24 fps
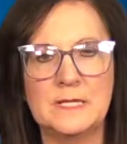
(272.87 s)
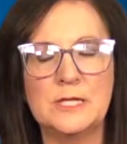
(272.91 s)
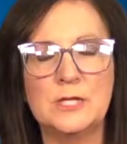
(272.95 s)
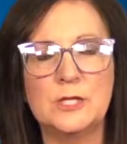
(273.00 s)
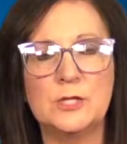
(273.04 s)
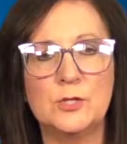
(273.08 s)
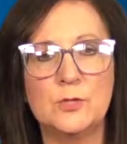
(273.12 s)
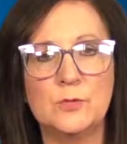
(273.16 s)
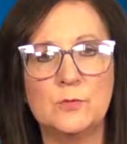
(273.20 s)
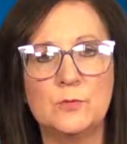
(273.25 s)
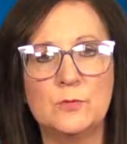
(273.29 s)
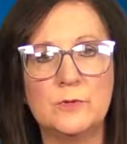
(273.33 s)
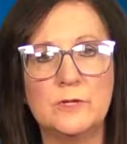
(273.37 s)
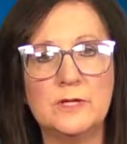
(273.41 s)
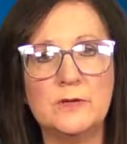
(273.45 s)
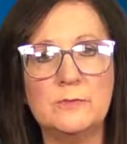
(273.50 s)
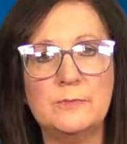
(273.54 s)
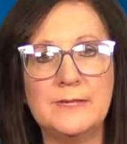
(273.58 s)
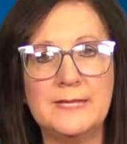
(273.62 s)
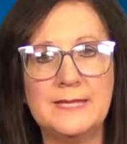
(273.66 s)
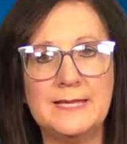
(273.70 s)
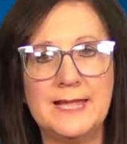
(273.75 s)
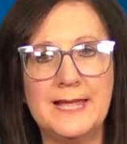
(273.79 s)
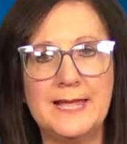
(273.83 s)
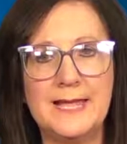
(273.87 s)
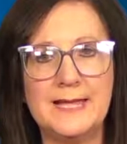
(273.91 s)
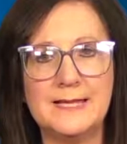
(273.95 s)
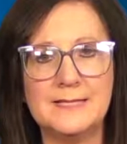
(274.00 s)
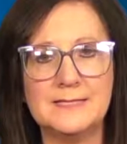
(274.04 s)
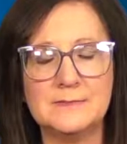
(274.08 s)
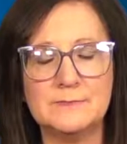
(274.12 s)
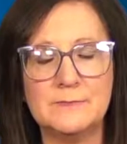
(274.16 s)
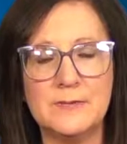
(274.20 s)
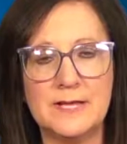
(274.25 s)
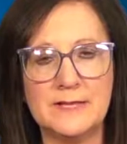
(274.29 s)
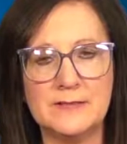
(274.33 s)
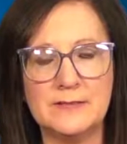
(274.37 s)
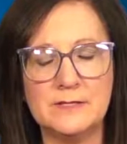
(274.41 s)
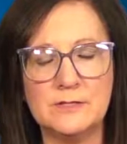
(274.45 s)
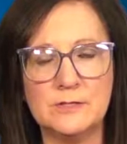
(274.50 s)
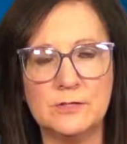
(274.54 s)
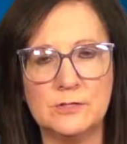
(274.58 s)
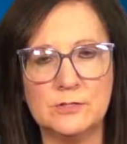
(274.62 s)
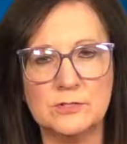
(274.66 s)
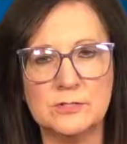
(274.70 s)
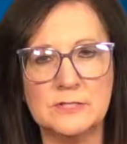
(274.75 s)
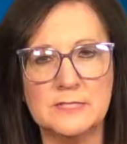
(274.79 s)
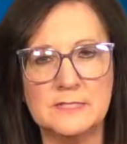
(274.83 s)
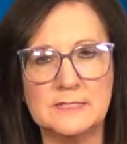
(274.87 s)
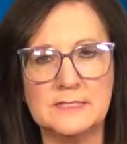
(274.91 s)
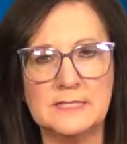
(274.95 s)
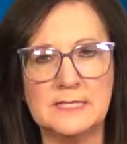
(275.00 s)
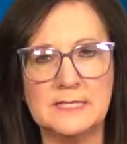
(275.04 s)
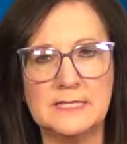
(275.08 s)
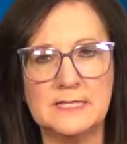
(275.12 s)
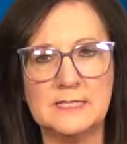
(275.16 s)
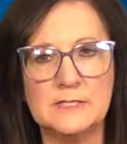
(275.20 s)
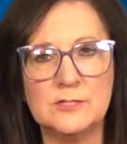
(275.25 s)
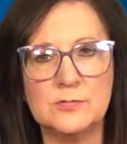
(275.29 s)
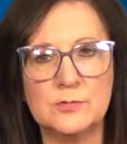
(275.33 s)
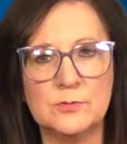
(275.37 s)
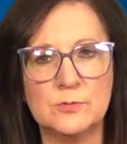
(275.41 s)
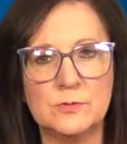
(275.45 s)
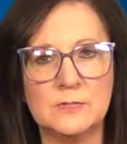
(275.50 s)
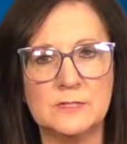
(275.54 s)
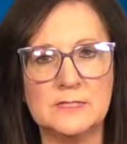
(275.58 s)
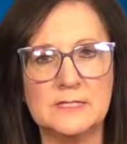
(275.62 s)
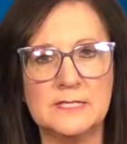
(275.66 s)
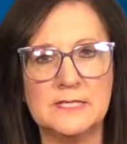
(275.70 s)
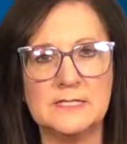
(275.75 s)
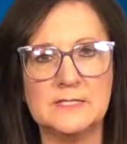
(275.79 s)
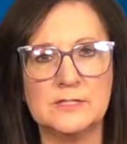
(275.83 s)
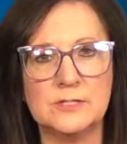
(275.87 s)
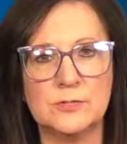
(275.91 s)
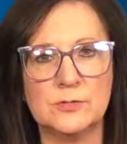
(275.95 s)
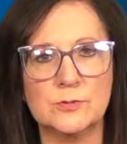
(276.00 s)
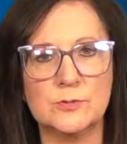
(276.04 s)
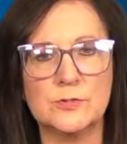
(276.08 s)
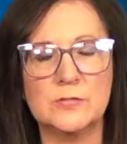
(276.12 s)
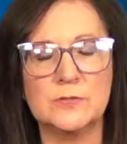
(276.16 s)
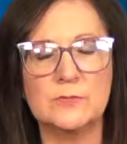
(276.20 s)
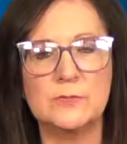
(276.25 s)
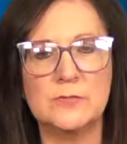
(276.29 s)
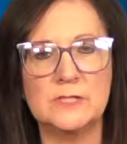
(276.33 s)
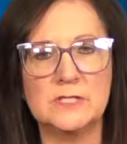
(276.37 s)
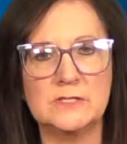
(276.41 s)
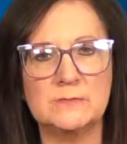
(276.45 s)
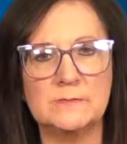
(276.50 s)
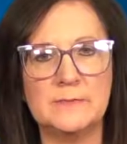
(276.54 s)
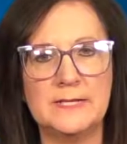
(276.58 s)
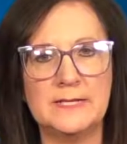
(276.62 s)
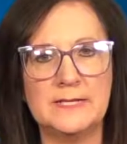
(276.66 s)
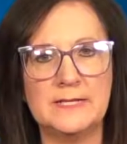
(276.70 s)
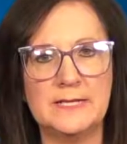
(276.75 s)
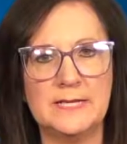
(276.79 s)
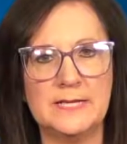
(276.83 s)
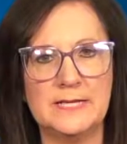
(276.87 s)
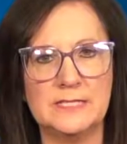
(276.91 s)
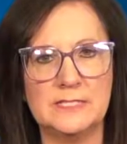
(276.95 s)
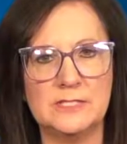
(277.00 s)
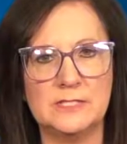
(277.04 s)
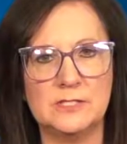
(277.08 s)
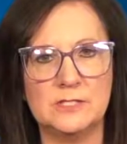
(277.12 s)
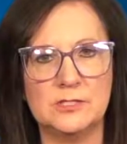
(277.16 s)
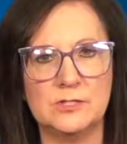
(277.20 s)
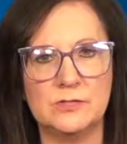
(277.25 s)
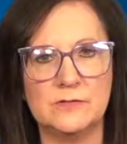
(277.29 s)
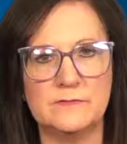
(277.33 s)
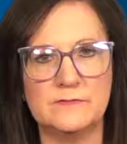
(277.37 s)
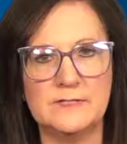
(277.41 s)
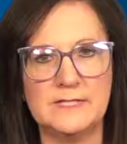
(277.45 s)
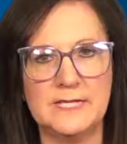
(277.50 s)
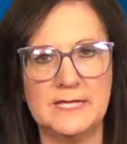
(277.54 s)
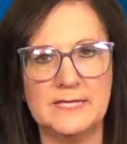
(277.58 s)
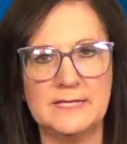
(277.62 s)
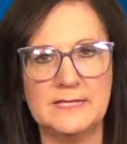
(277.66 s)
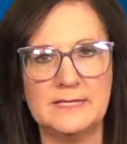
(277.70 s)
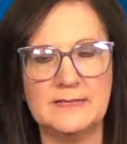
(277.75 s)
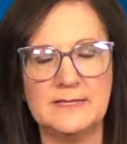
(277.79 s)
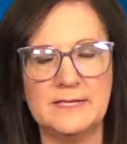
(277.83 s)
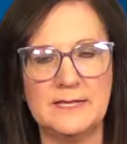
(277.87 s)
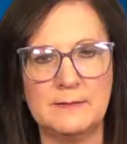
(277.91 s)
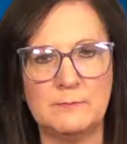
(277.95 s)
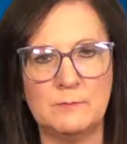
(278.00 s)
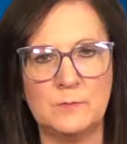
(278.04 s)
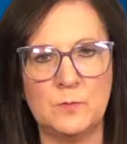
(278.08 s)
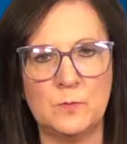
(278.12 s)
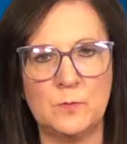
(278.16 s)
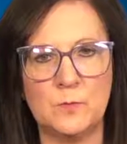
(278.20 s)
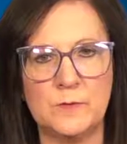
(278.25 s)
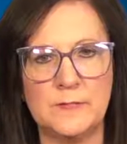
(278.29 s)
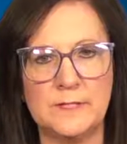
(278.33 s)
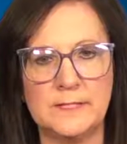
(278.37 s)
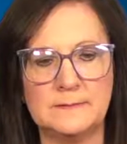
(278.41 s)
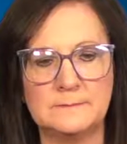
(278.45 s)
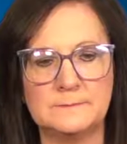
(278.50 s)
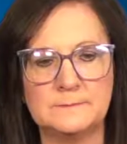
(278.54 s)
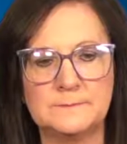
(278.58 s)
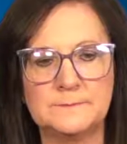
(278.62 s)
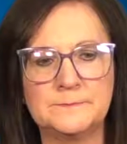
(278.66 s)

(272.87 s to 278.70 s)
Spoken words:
You will be asked by the nurses in short-stay surgery which medications you have taken that morning.